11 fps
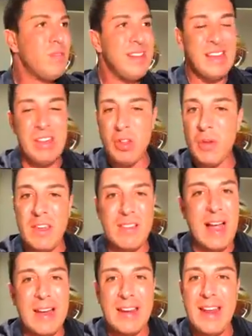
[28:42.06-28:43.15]
He's doing these
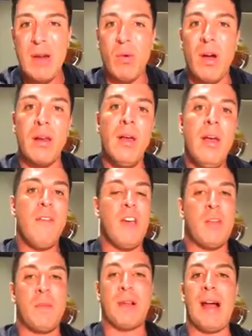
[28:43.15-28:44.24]
90 day run
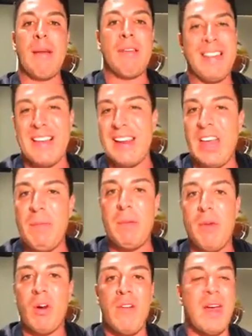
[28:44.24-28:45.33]
Facebook lives. That's going to keep you
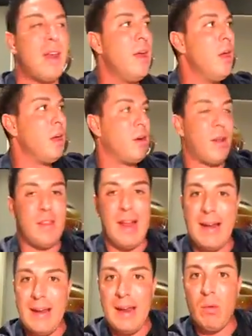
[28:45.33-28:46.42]
motivated. Go to the
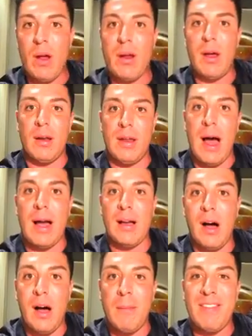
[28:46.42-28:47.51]

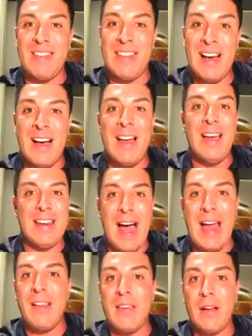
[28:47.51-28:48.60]
90dayrun.com, uh, the
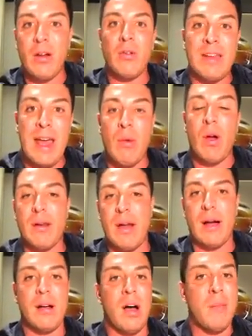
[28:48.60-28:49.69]

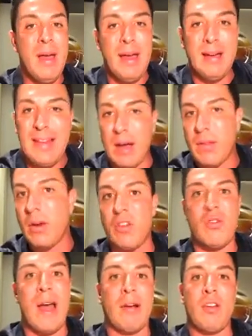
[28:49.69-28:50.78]
90dayrun.com. Download his
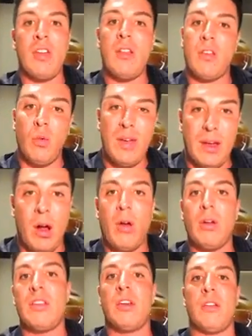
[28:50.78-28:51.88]
tracker sheet so we can all
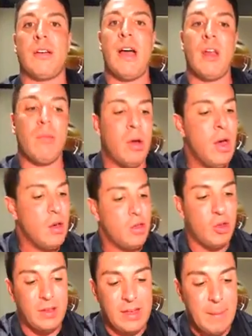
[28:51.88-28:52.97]
hold each other accountable. So
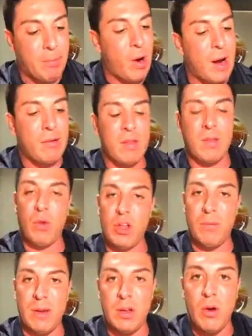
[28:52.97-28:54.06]
you can keep progress of what you've
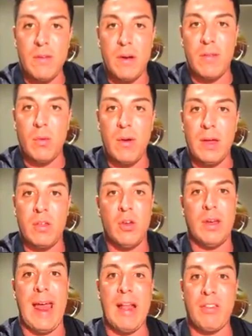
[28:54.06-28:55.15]
been doing during the week. So you
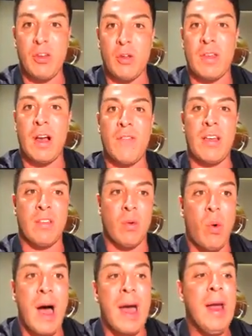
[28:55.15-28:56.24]
can answer yourself as to
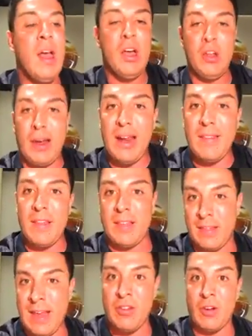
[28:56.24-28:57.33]
why you're getting the
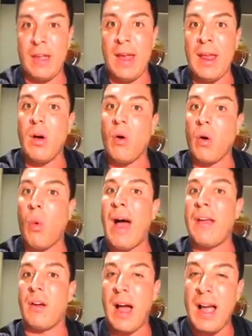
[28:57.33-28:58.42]
success you're getting or why
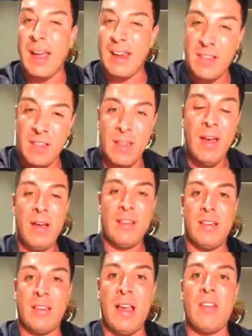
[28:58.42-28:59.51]
you're not getting the
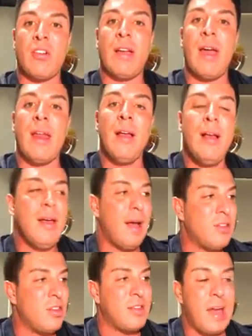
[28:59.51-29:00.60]
success you're getting.
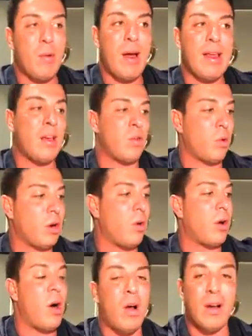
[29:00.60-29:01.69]
And just get ready because we're
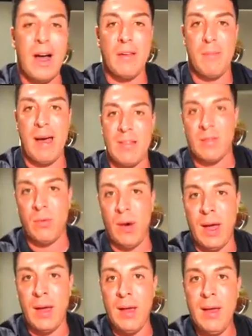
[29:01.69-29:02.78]
going all out in a massive
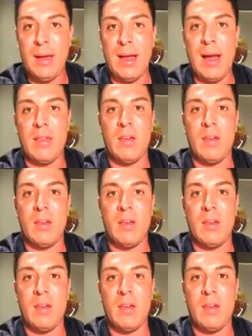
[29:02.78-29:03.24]
way, guys.